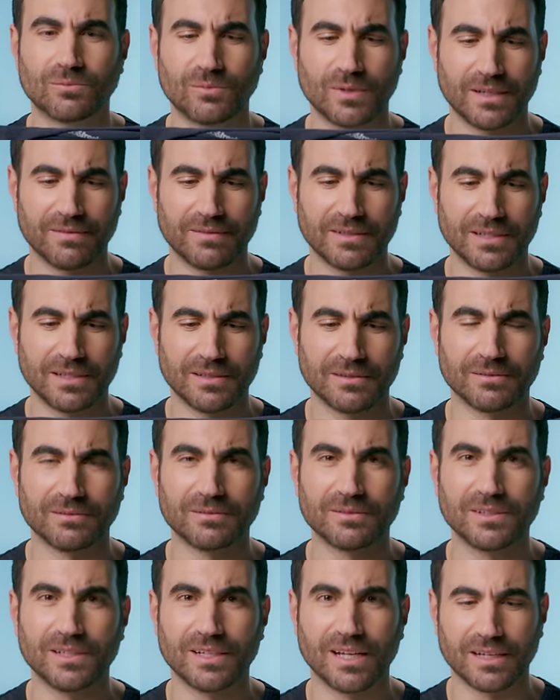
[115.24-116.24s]
rather than,
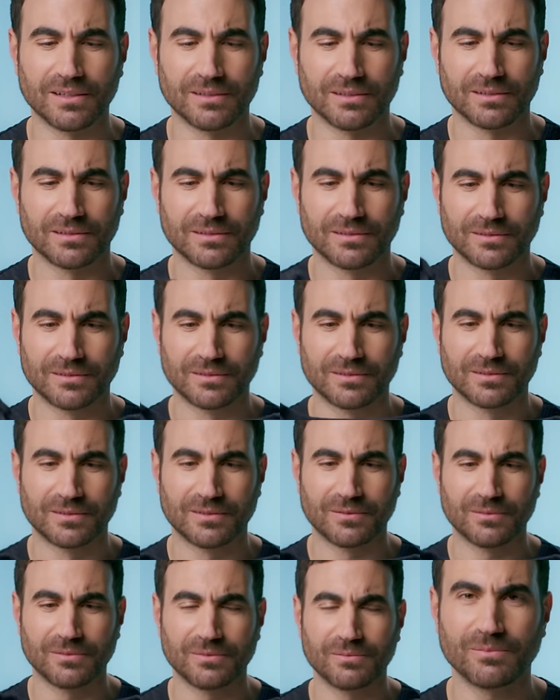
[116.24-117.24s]
you know,
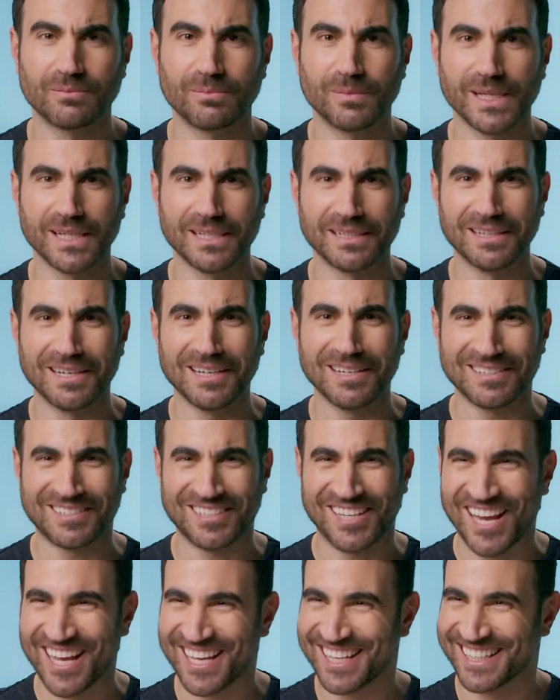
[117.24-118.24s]
big and large.